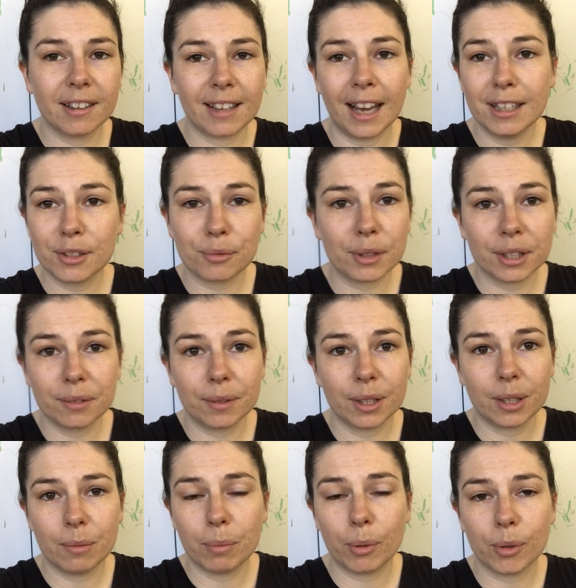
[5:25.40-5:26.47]
that's really,
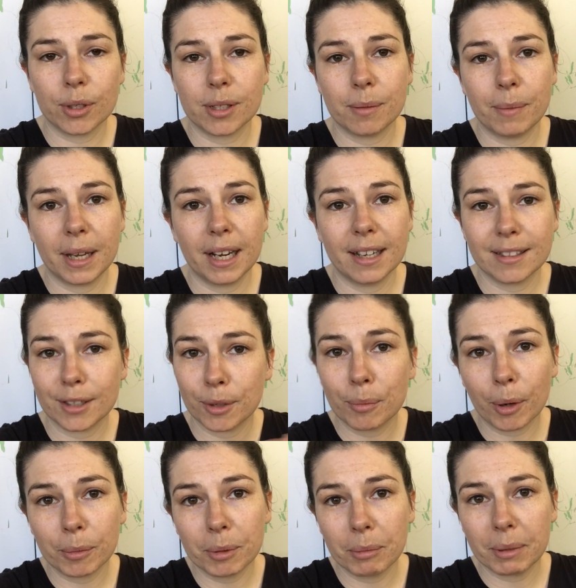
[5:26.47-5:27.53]
really important to me, and as you can
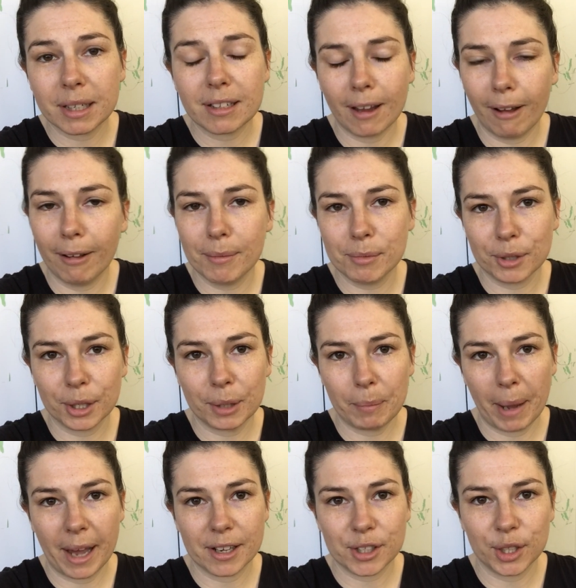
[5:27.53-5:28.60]
probably tell, I'm really
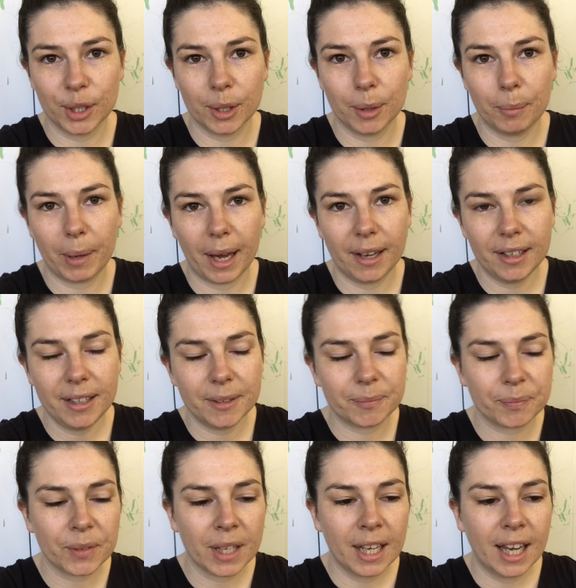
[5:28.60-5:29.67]
passionate about it,
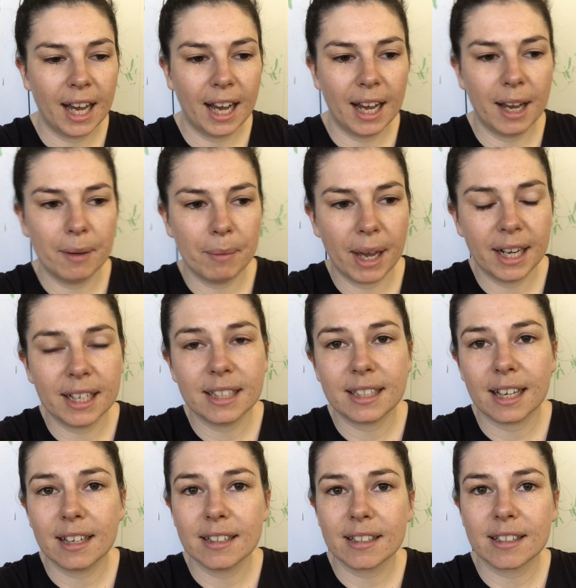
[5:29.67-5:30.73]
and it
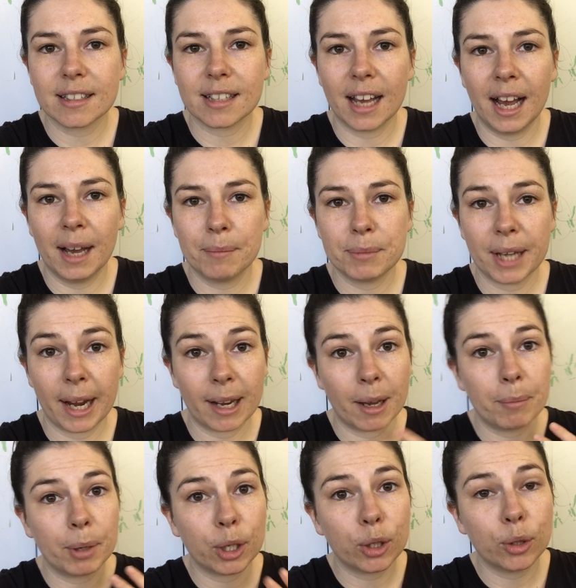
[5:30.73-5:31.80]
does take
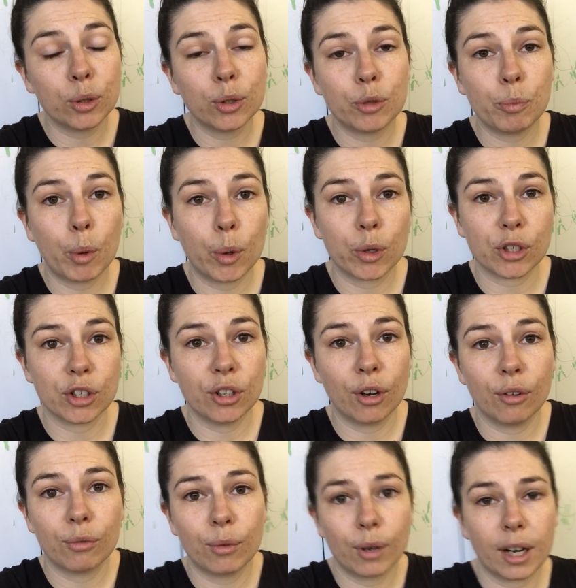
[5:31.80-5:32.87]
up a huge portion
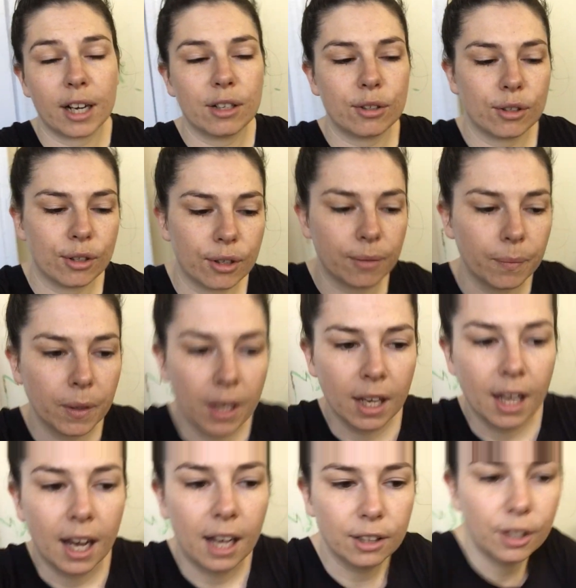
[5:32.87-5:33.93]
of what I do.
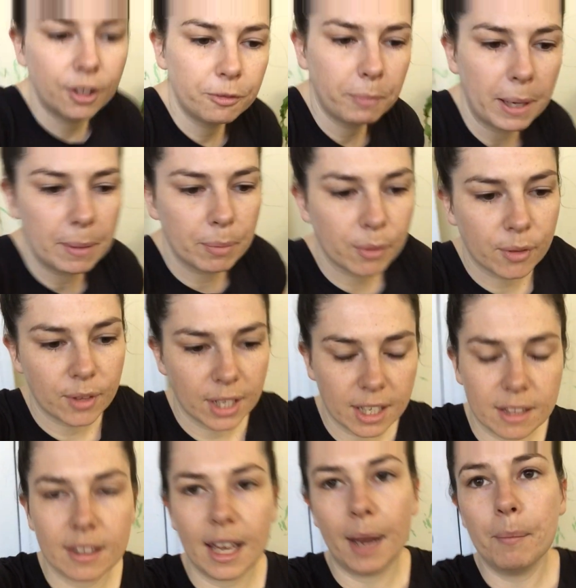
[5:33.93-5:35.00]
A lot of people
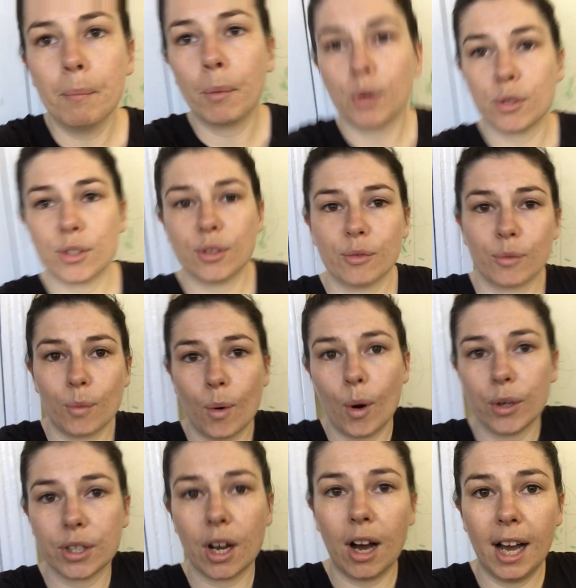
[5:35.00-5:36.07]
think that most of
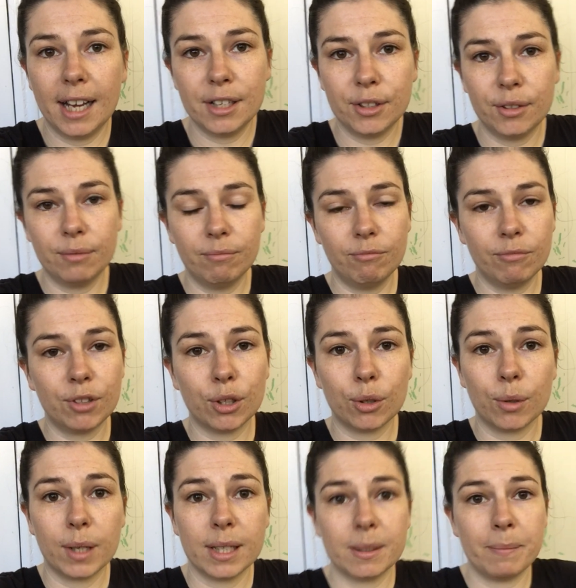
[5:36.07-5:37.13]
what I
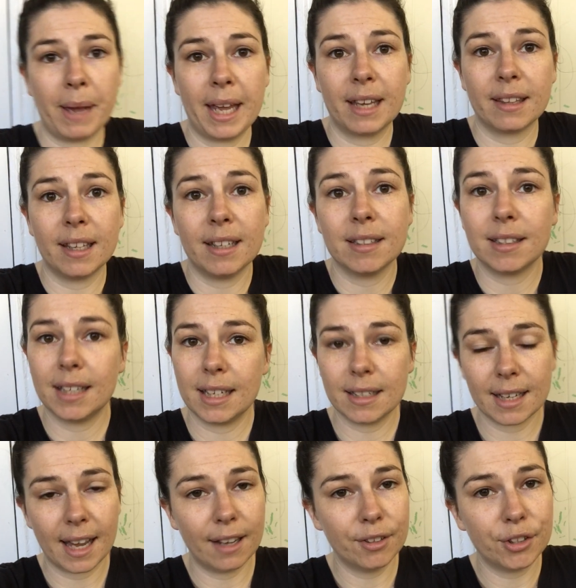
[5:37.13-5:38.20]
do is make these
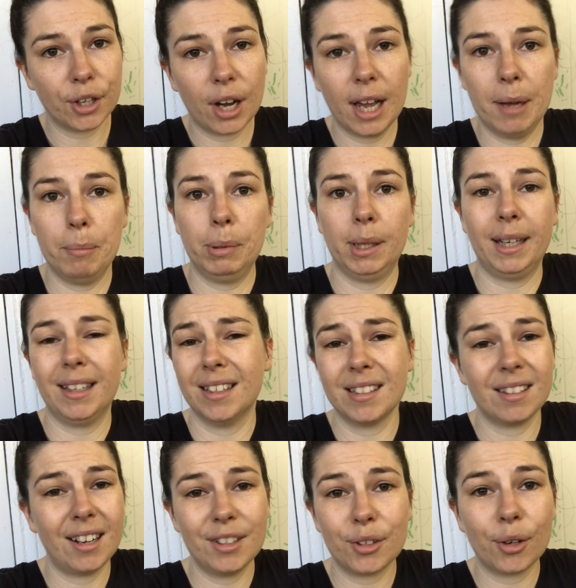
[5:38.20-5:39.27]
detailed diet plans,
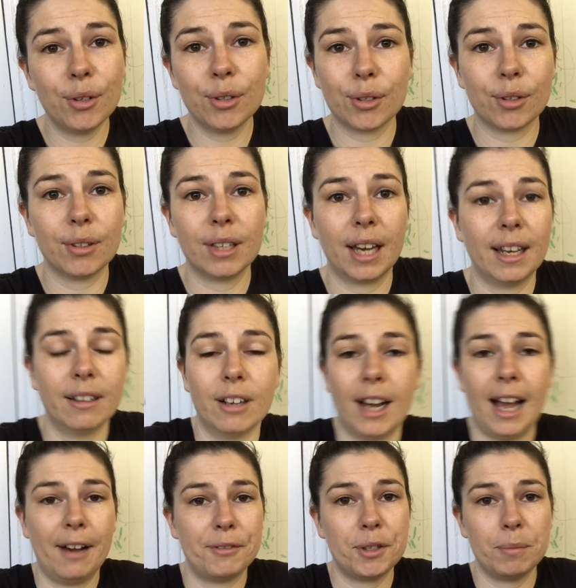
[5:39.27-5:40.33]
and I don't do that. I
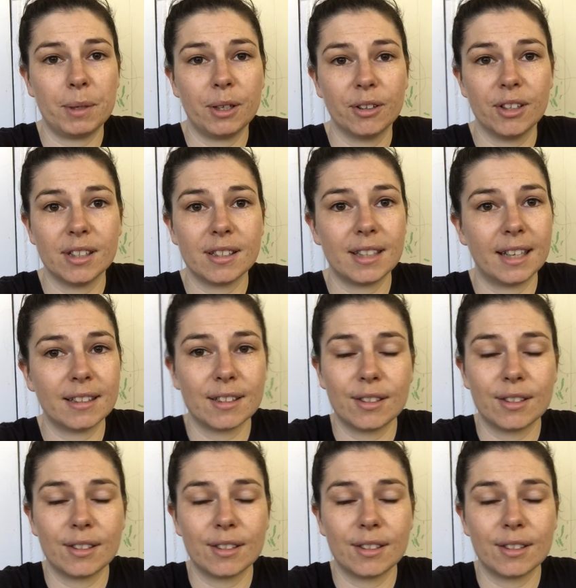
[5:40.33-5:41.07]
have to be honest,